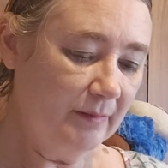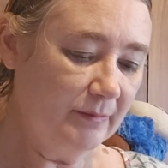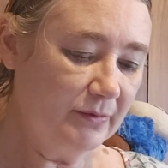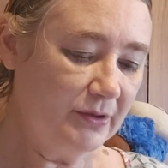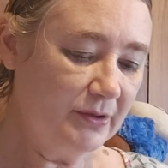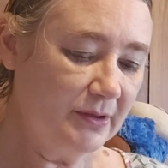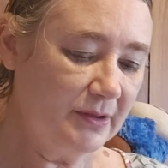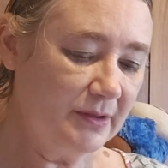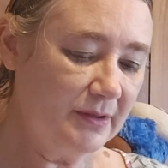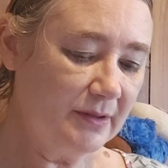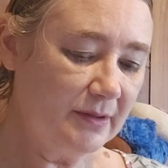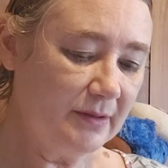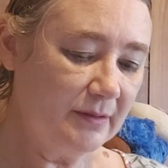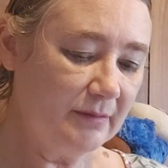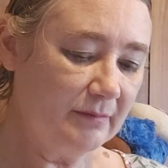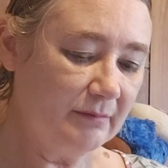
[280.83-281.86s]
just
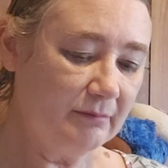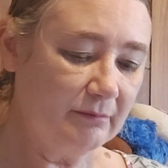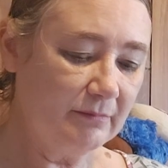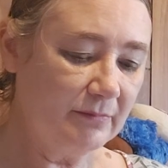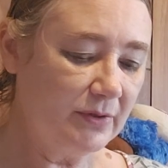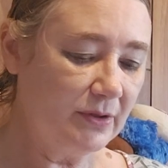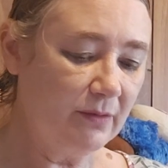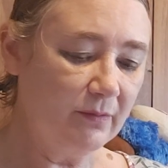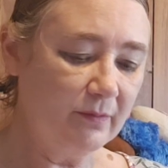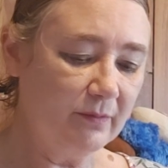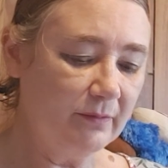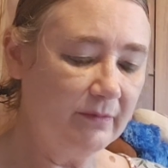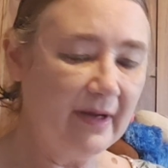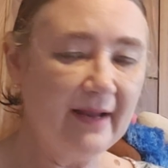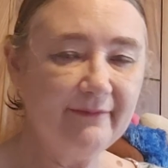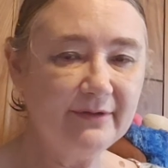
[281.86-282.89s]
the
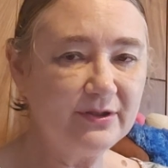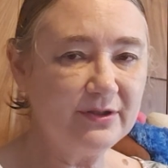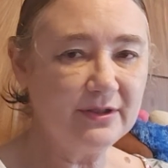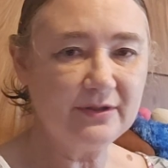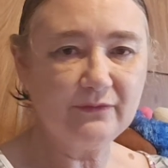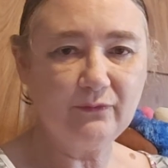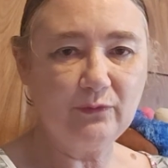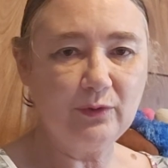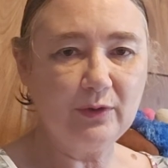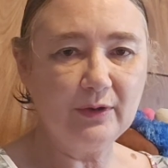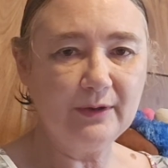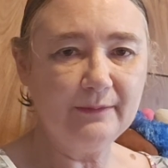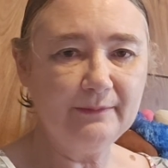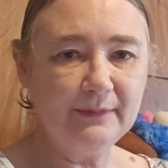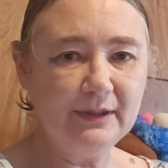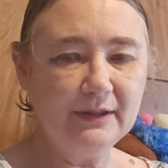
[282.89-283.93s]
ravages of war,
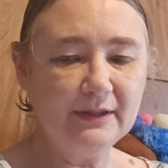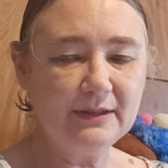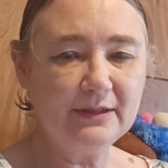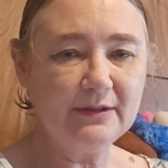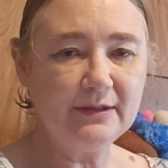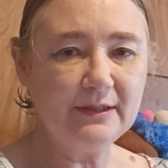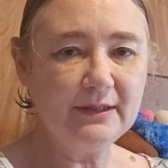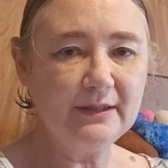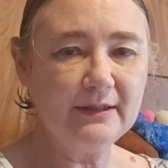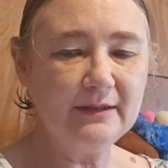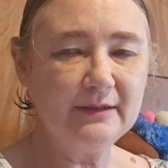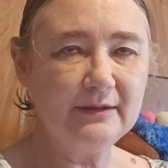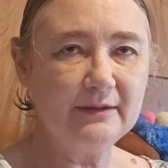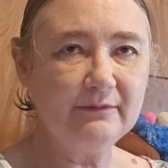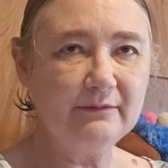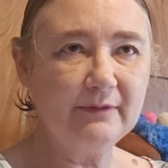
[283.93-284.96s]
military
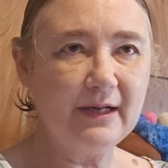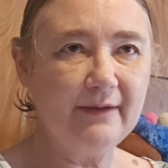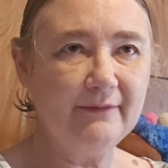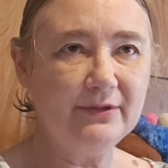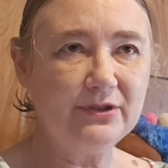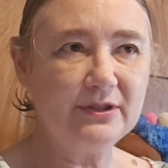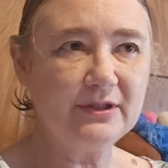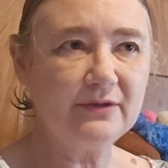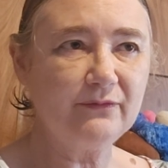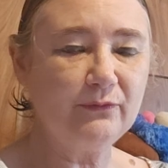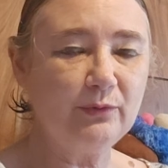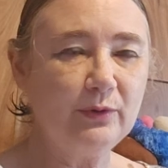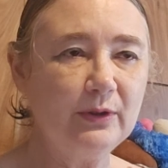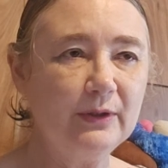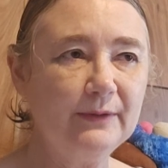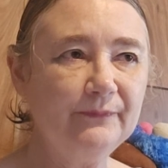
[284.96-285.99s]
ravages of
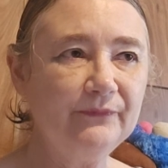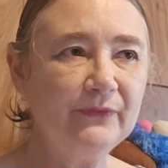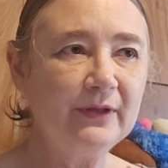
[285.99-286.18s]
war,